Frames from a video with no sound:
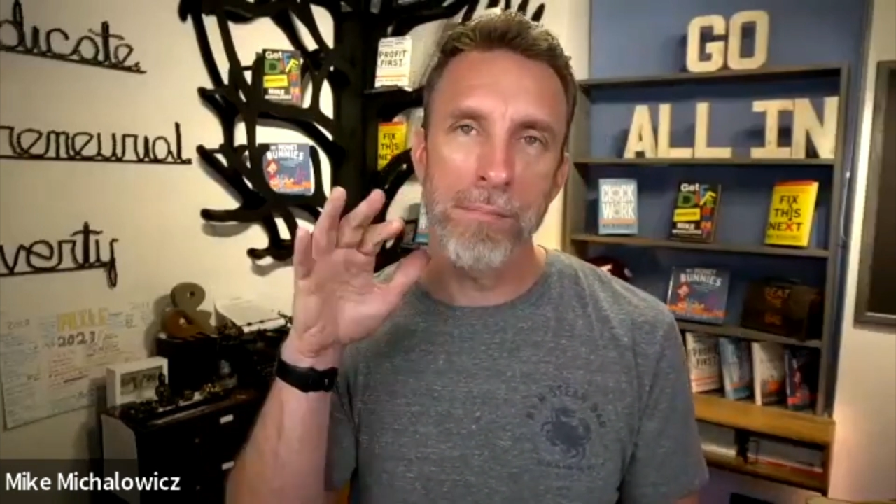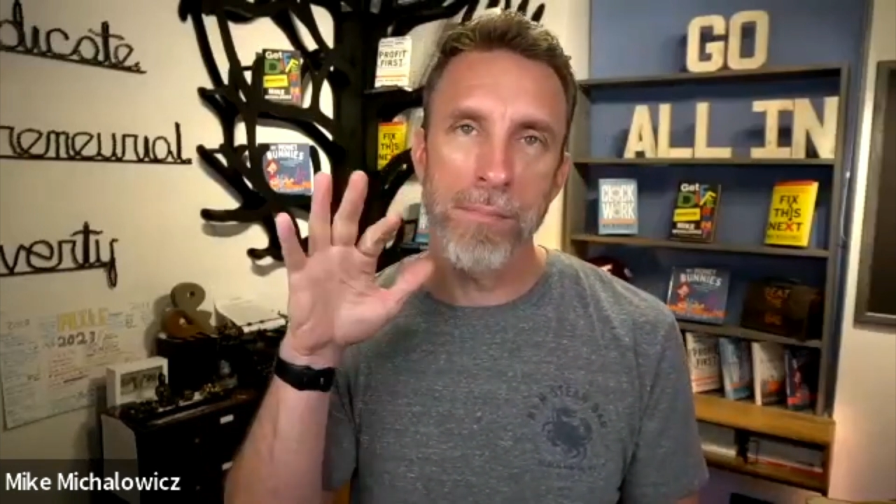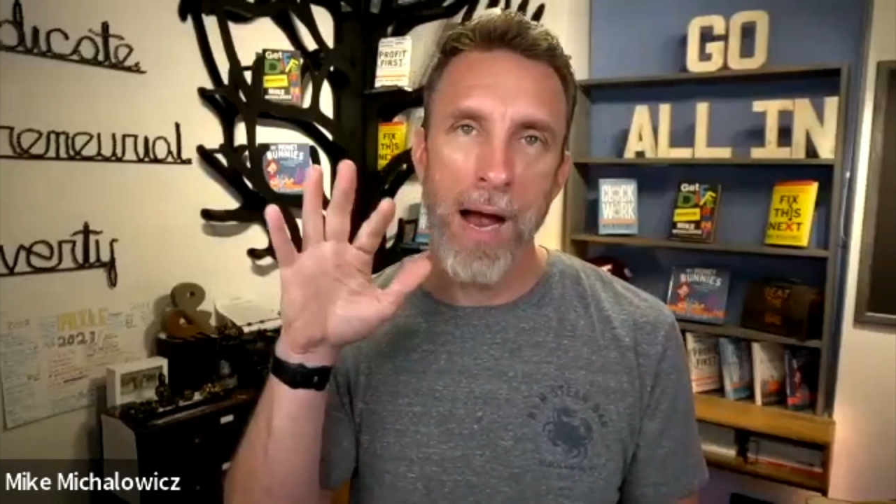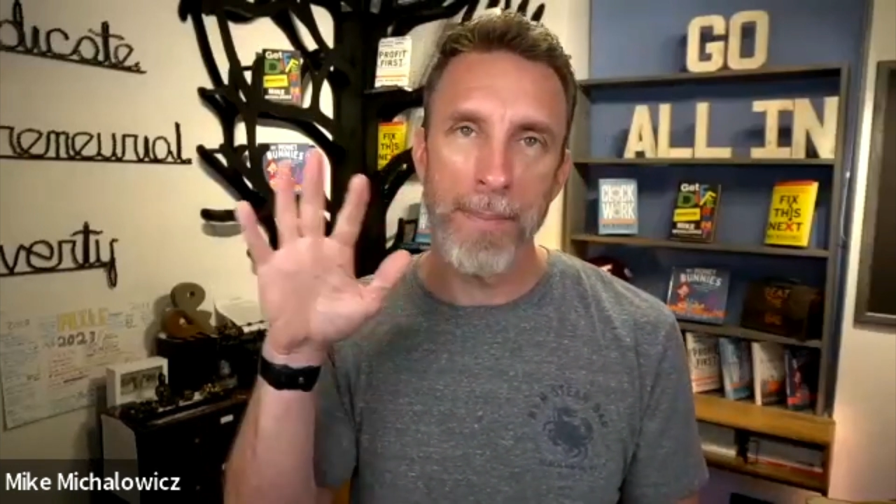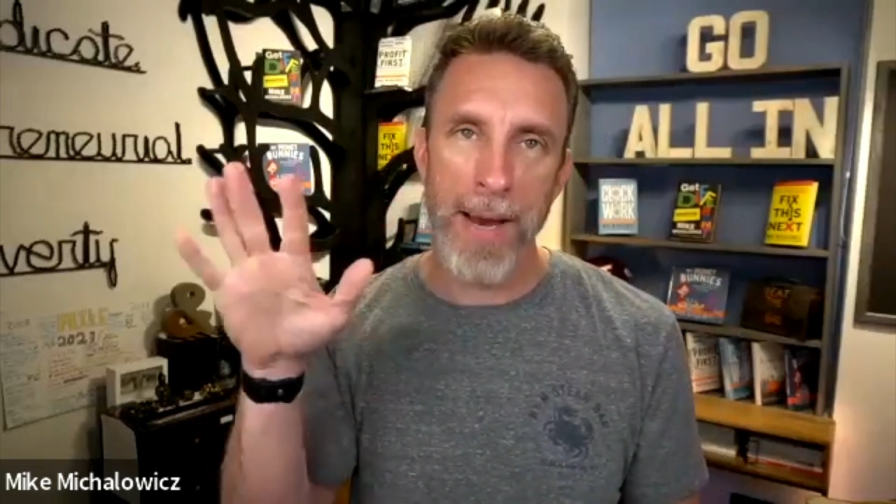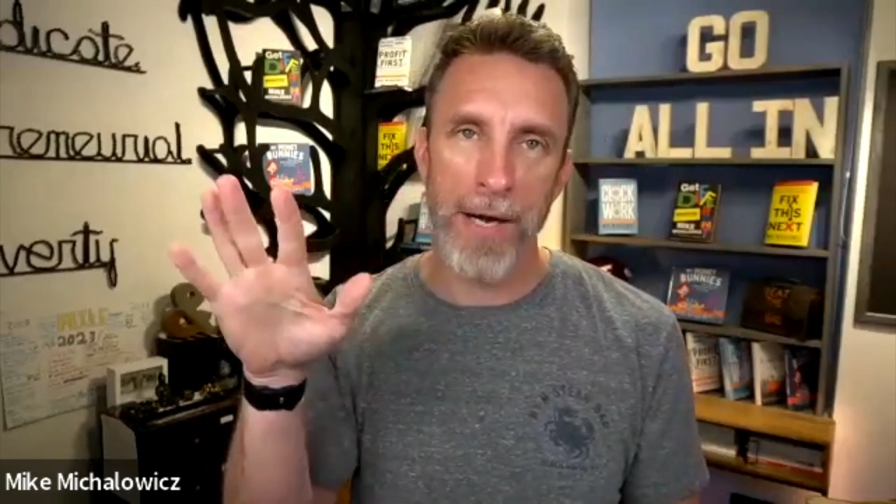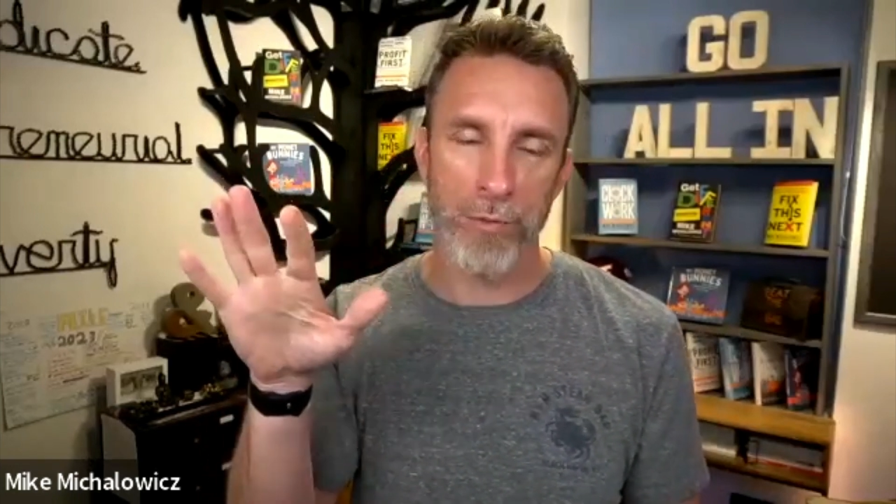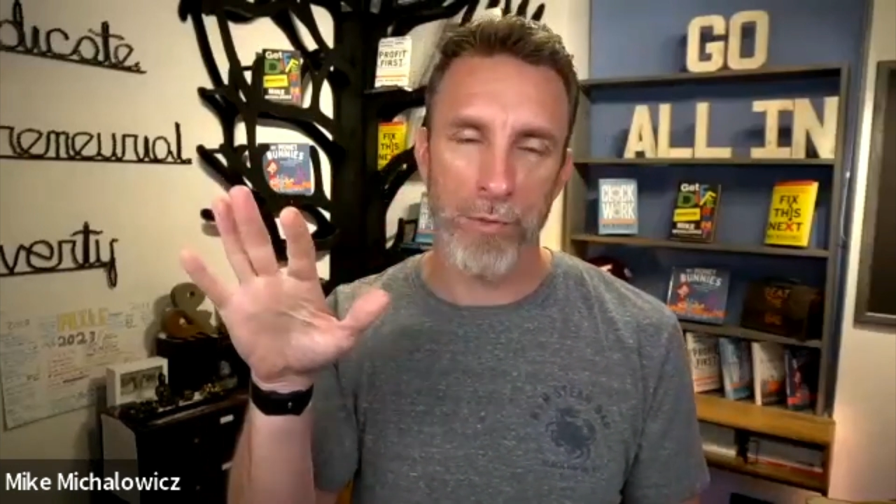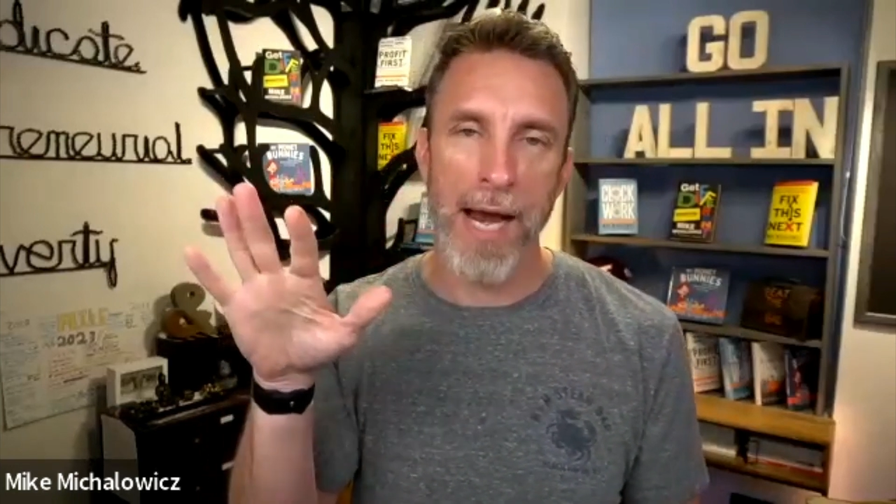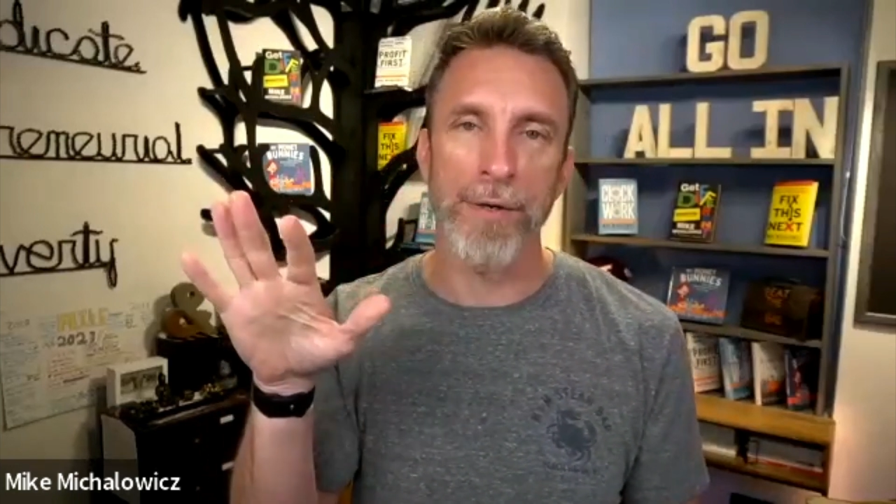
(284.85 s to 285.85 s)
my parents,
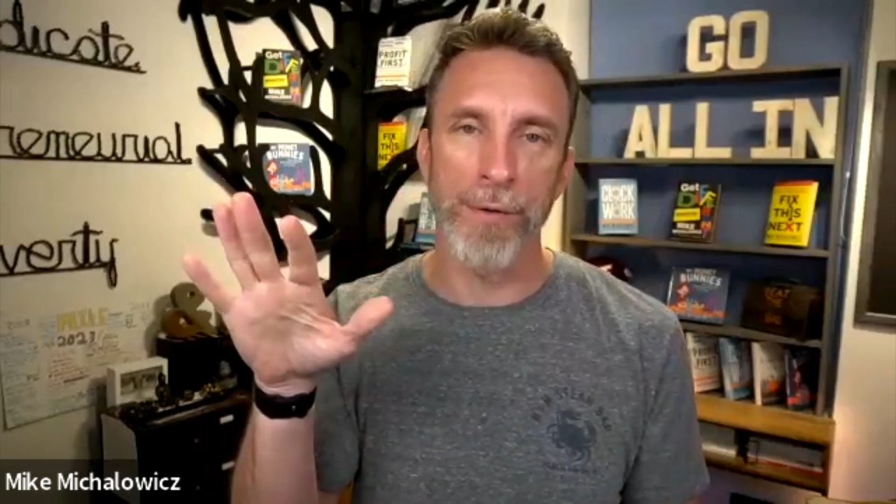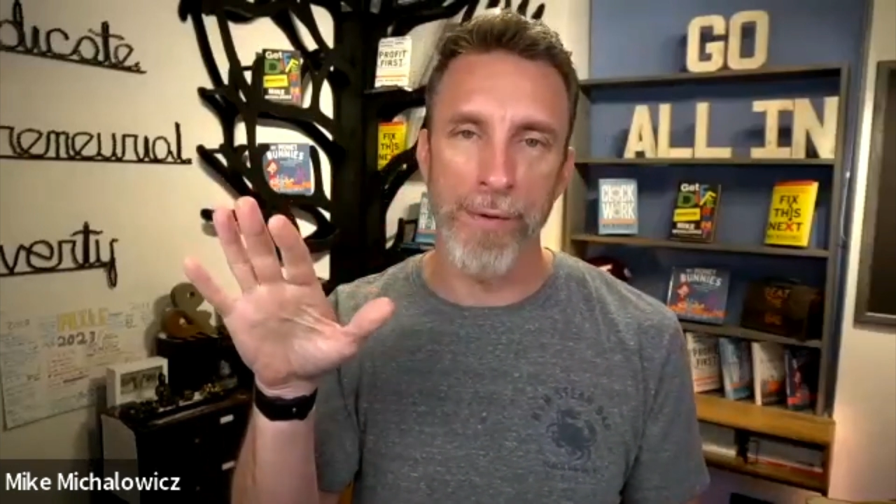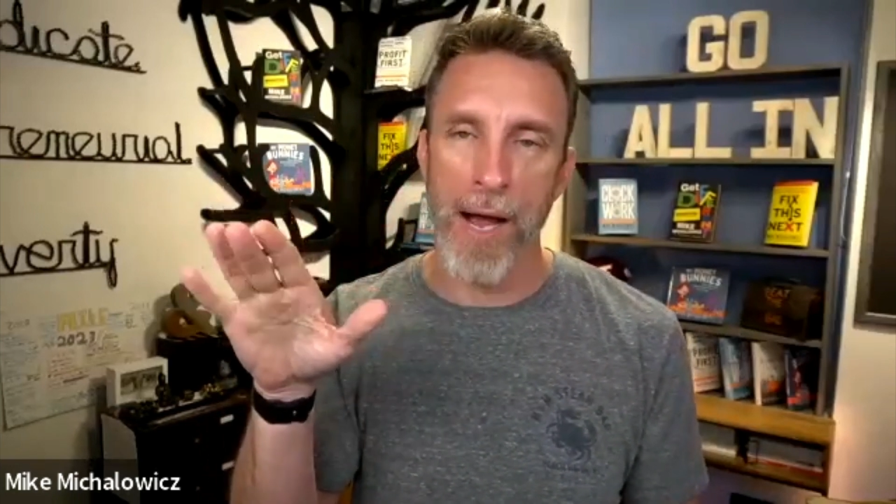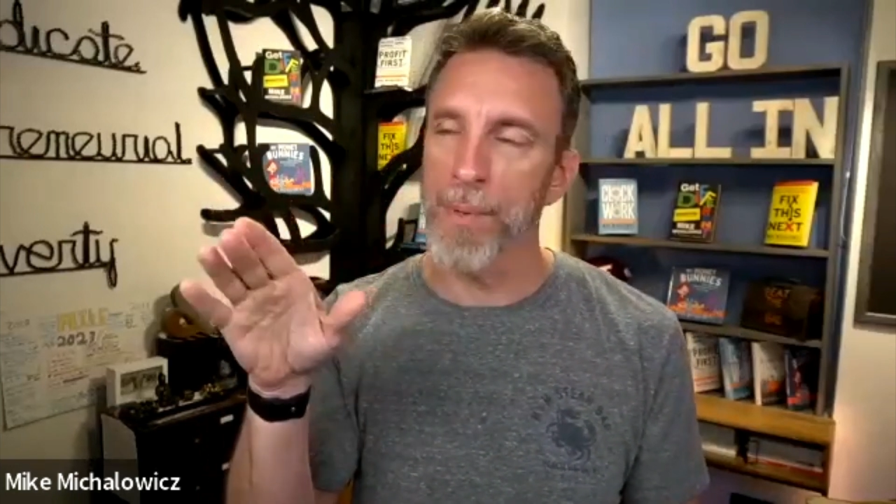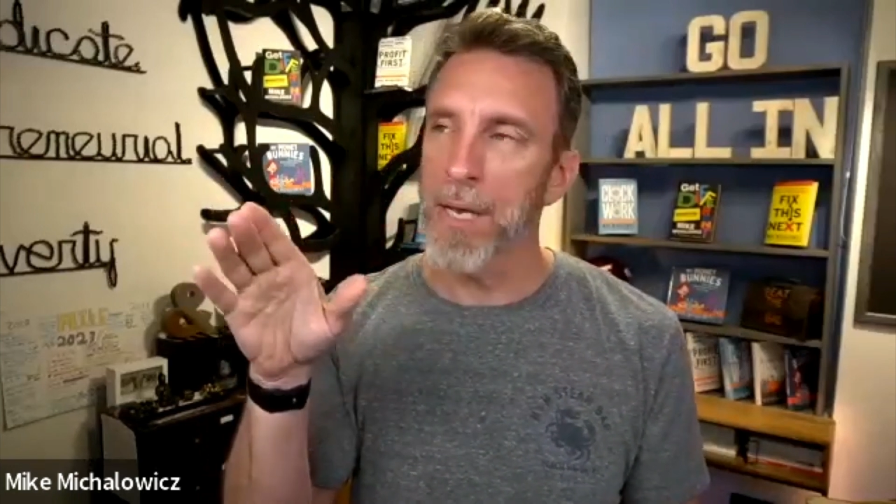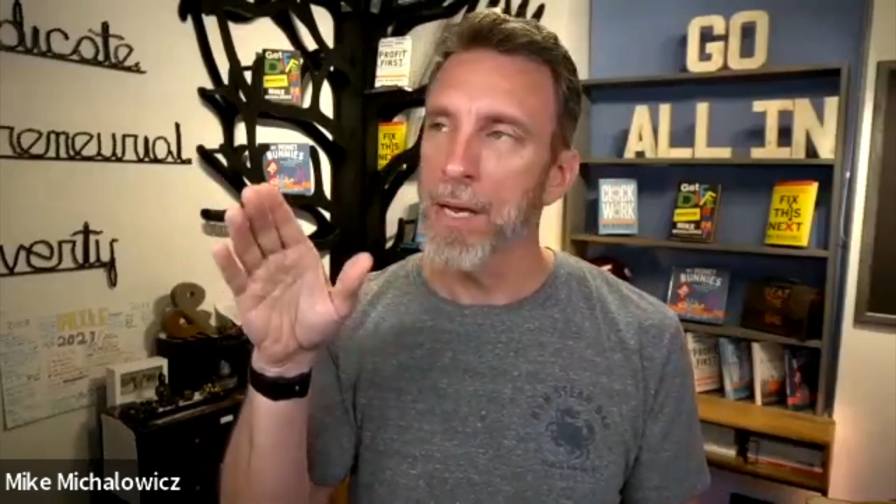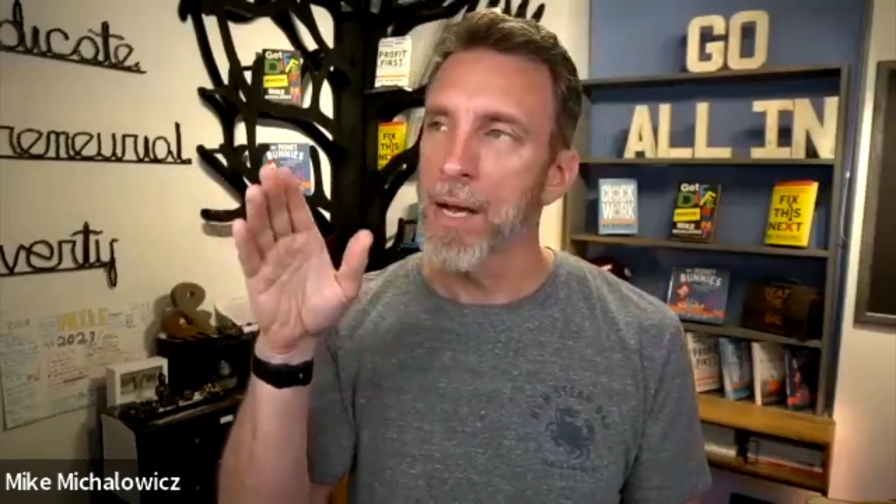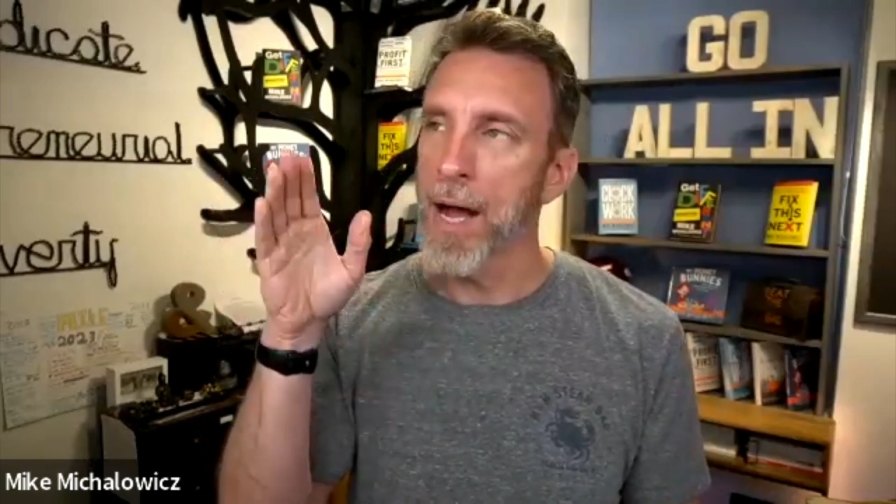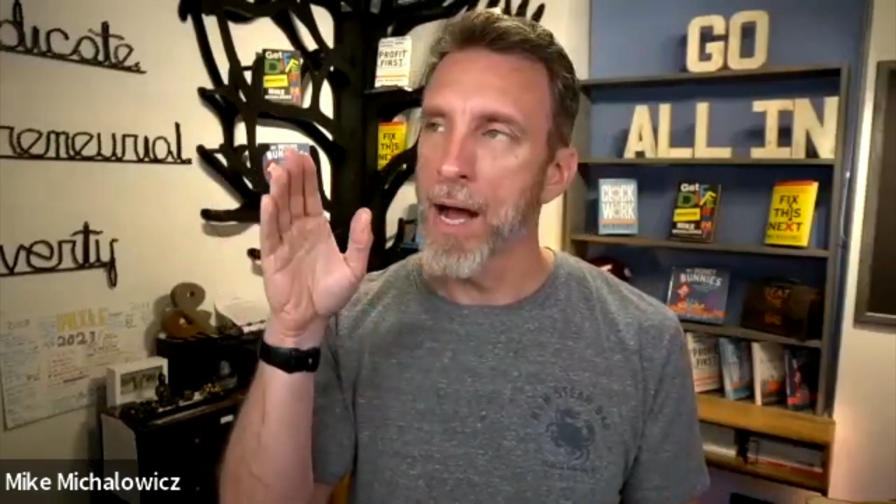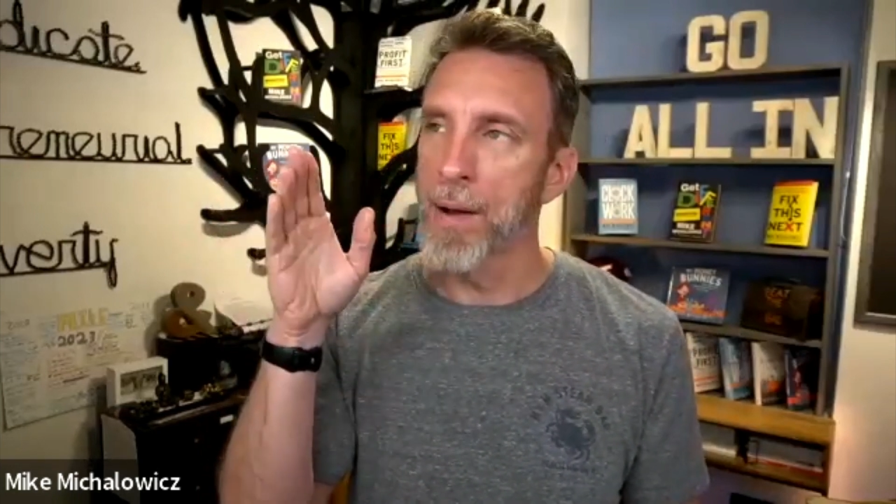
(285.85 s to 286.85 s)
where I grew up,
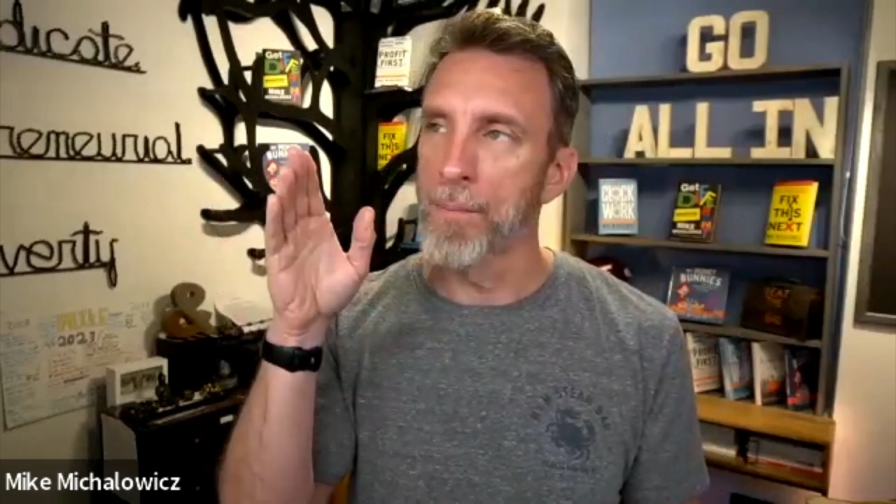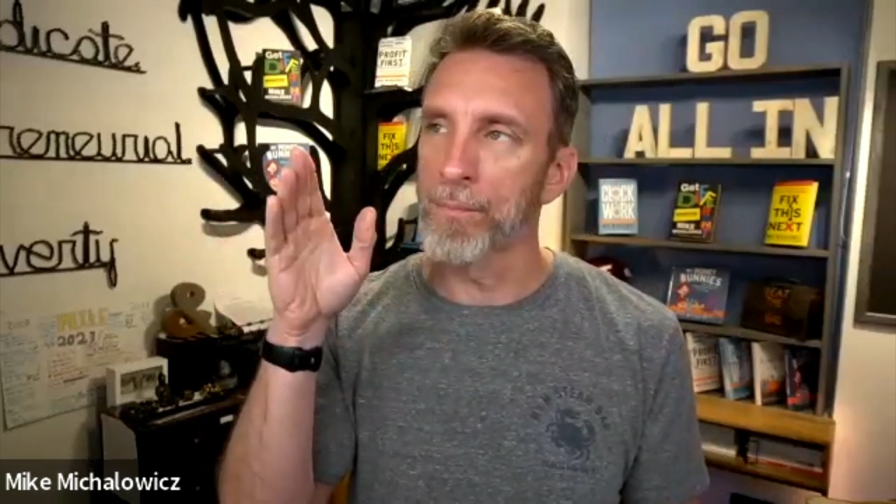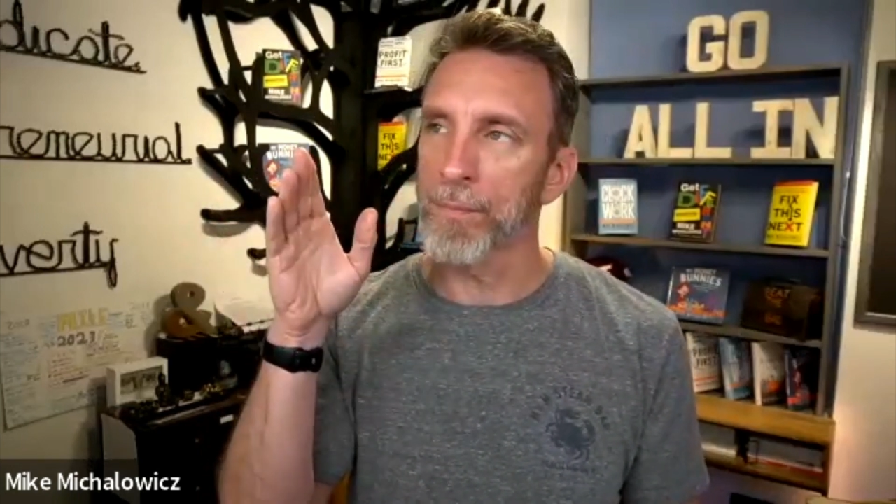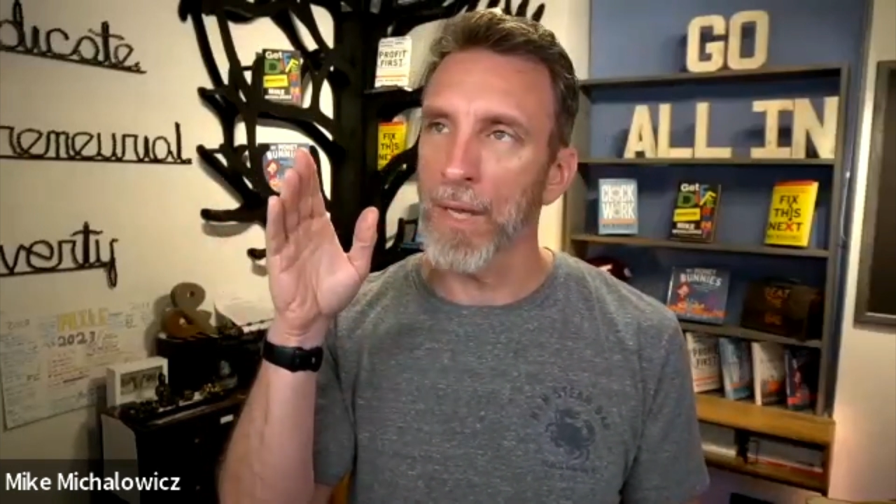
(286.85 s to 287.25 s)
um,